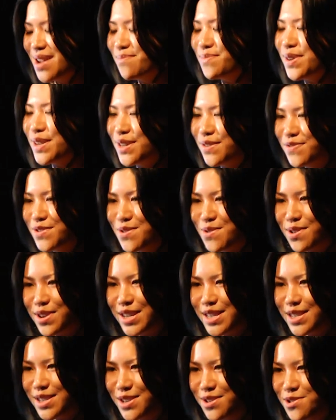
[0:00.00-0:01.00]
But of
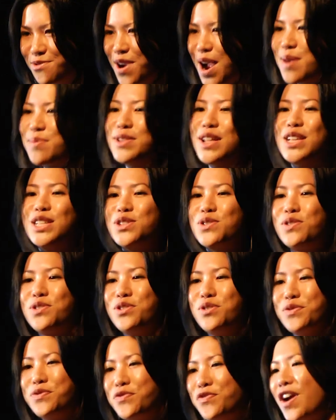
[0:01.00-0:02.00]
course, do grab lunch with
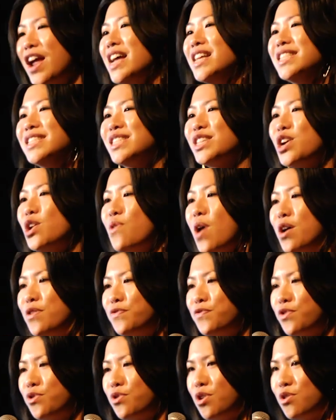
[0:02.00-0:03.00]
your friends, go
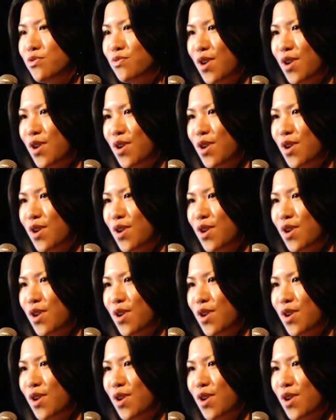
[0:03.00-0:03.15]
out for a